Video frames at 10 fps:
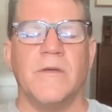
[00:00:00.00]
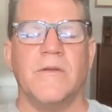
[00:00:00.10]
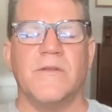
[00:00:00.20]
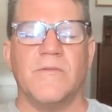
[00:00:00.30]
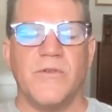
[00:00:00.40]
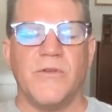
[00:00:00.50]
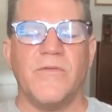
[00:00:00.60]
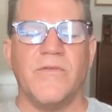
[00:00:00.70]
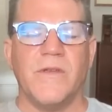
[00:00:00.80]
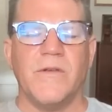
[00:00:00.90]
is a
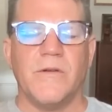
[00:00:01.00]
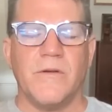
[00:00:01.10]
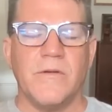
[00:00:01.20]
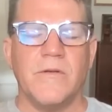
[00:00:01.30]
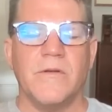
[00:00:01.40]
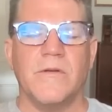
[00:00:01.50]
real fear.